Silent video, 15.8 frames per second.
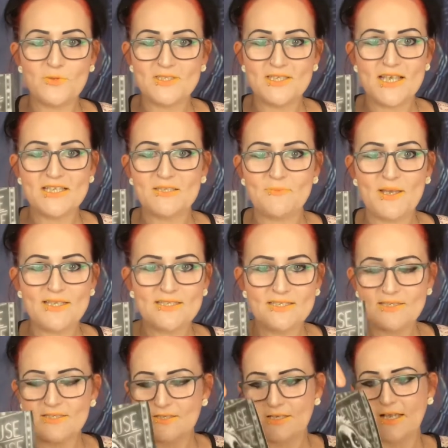I wasn't
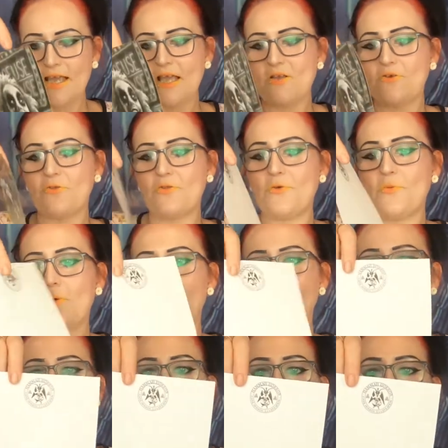expecting to get another one.
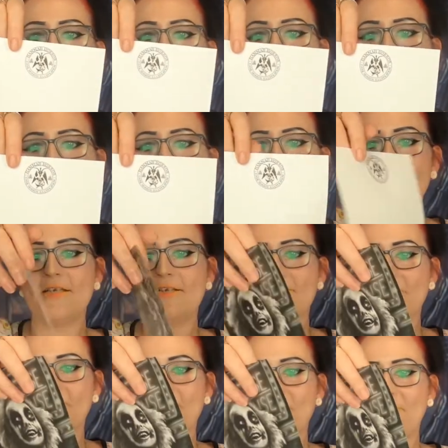And her
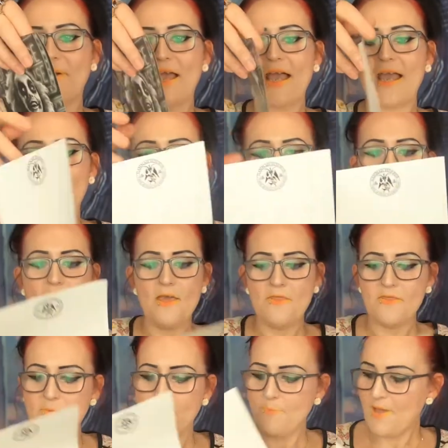sticker's on the back.
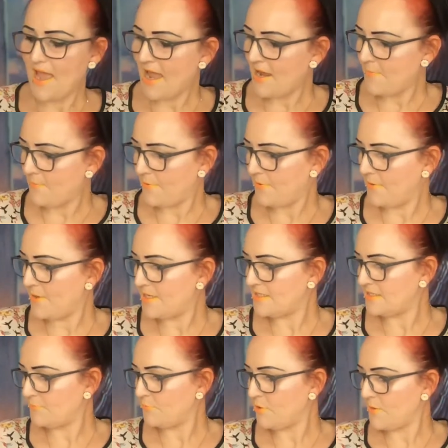The paper, it's
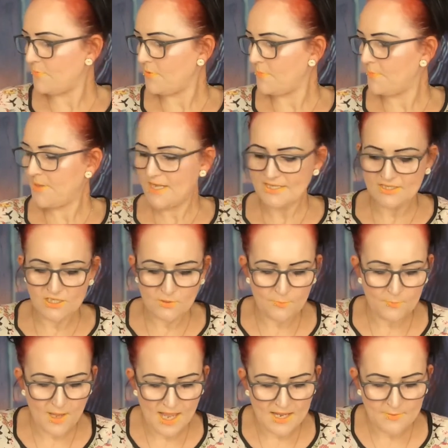the proper picture
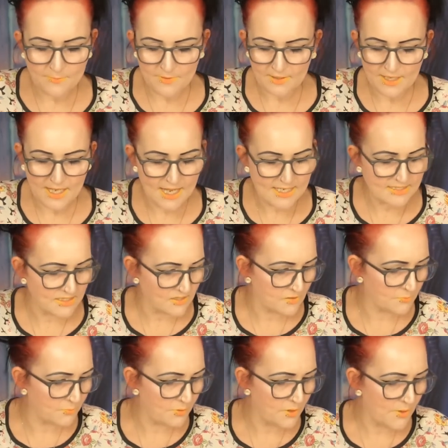paper, guys. It's
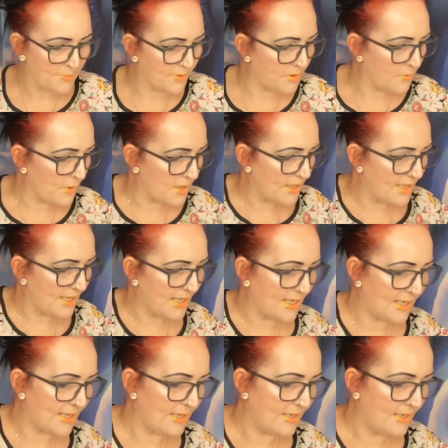proper
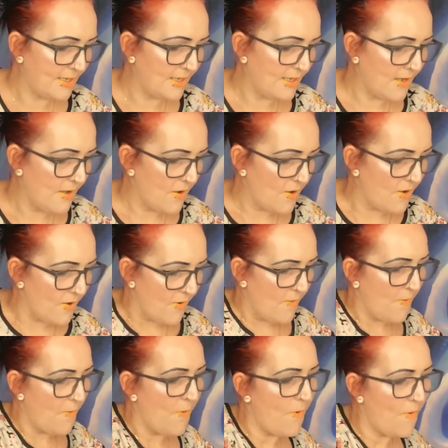quality.
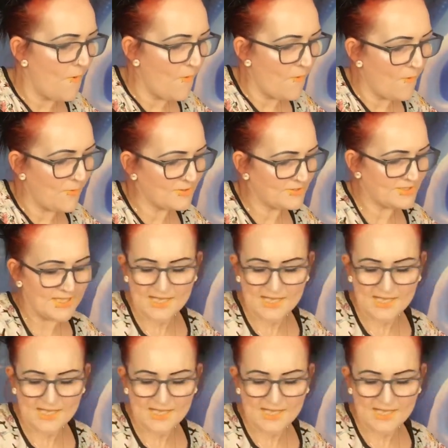Oh, so